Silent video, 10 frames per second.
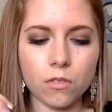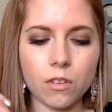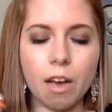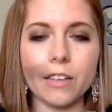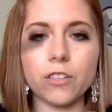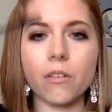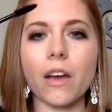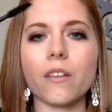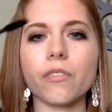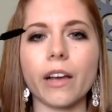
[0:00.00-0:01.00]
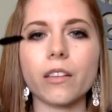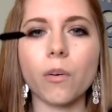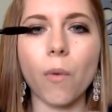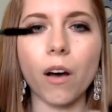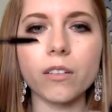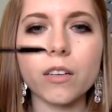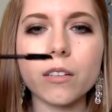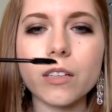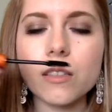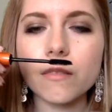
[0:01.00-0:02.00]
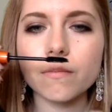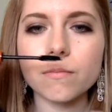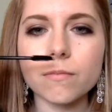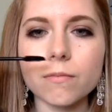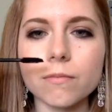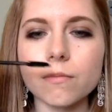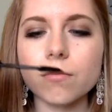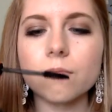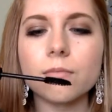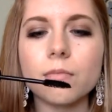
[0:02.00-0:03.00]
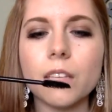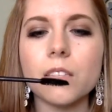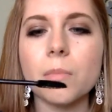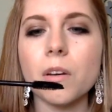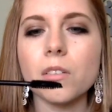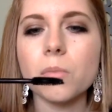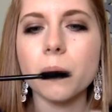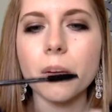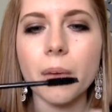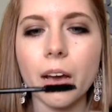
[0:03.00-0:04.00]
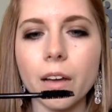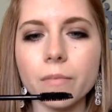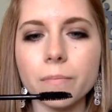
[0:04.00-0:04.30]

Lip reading: I do kind of like the wand on this. It smells pretty bad,